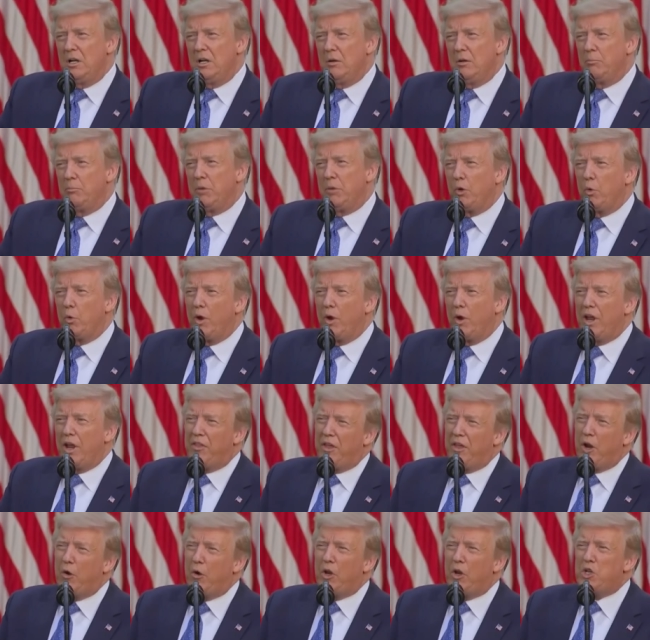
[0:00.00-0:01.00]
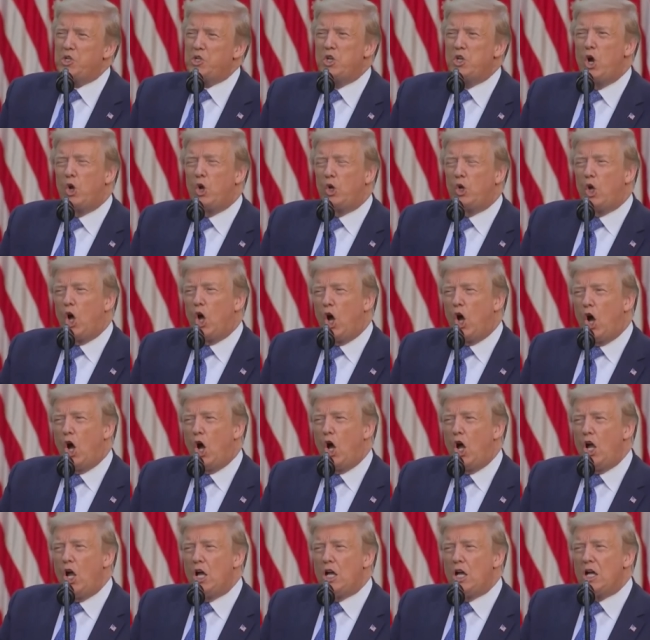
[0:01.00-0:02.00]
But where there is no
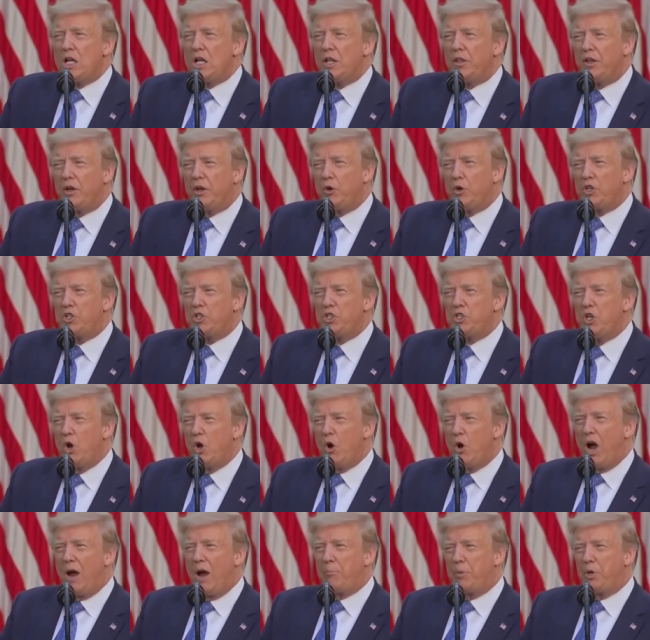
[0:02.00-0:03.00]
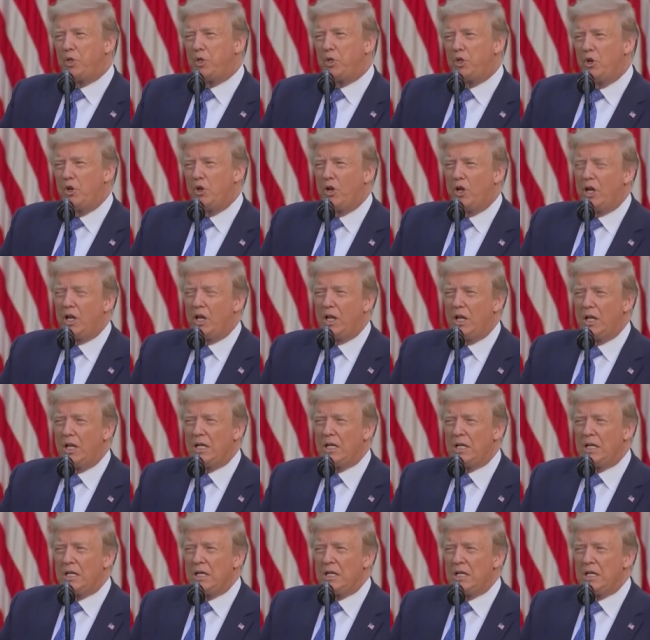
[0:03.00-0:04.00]
law, there is no opportunity.
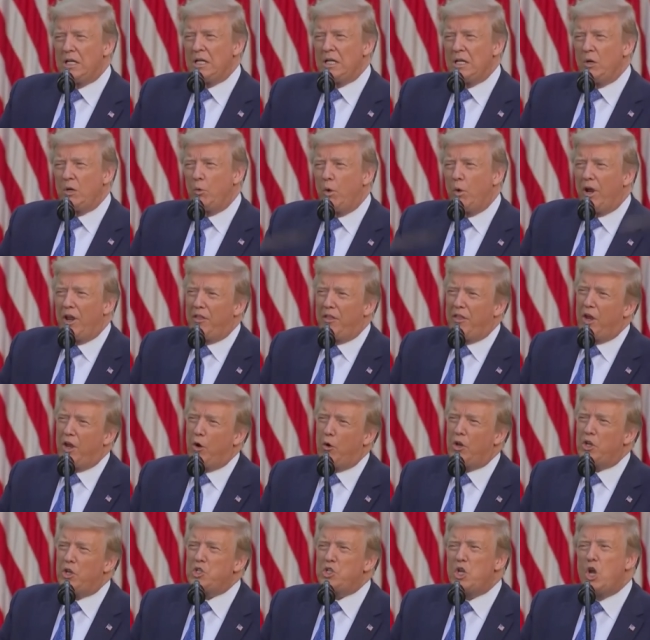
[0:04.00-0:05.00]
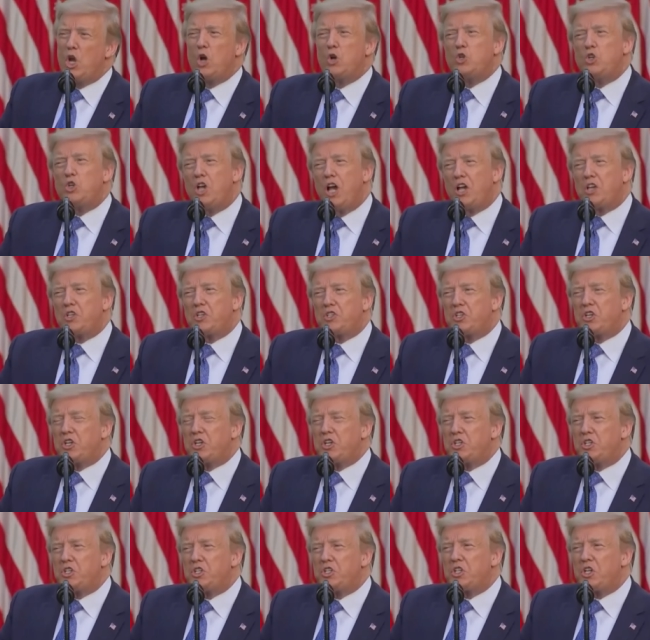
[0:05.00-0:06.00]
Where there is no
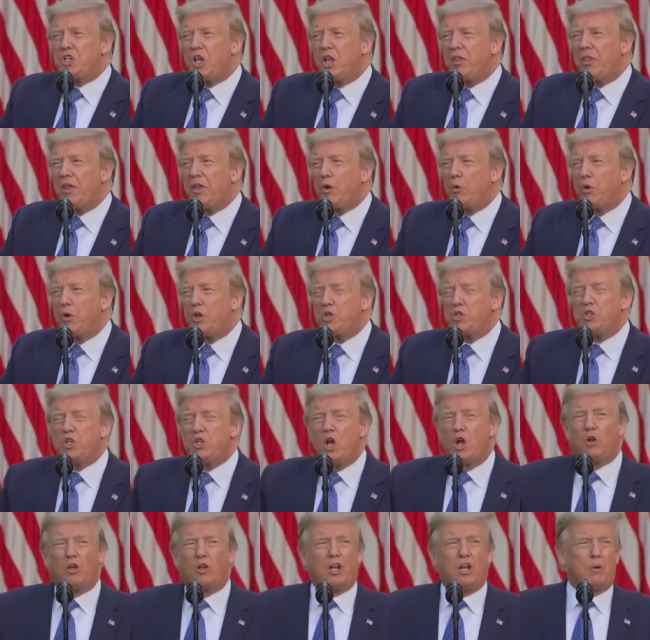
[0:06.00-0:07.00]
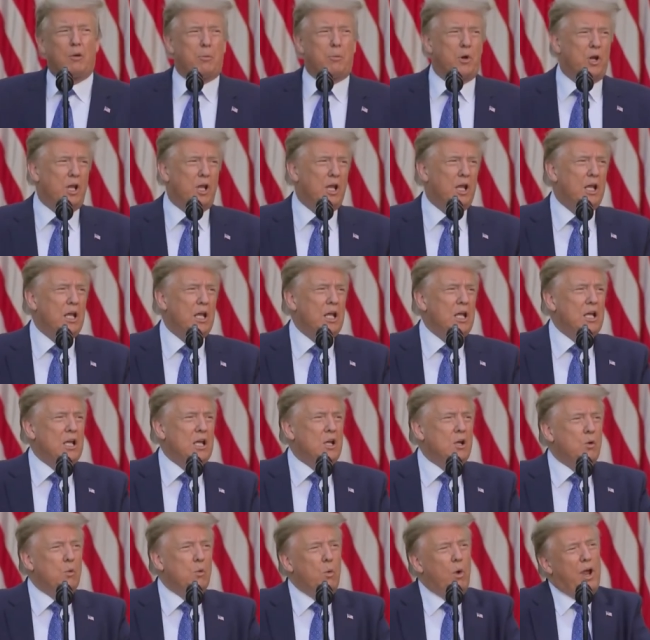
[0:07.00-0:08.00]
justice, there is no liberty.
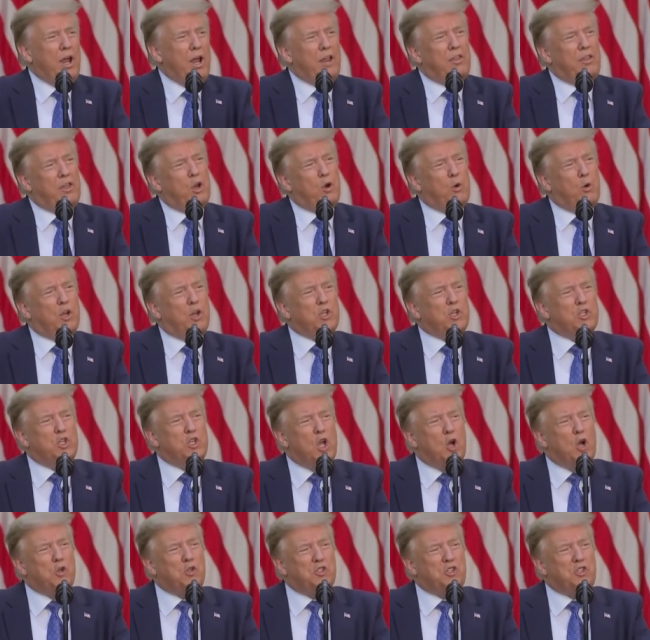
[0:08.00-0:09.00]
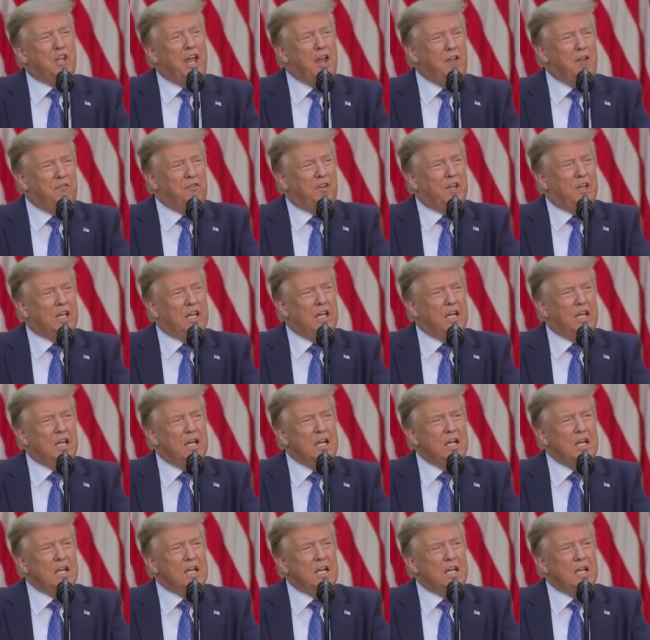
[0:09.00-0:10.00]
Where there is no
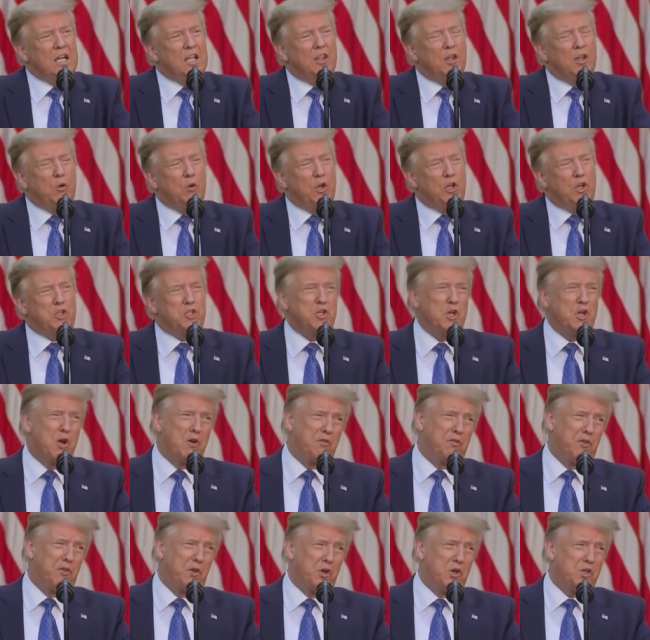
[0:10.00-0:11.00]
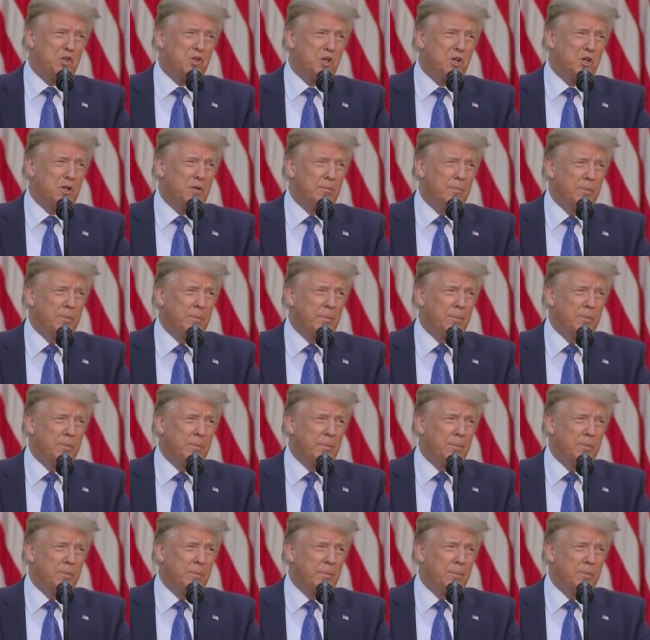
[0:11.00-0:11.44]
safety, there is no future.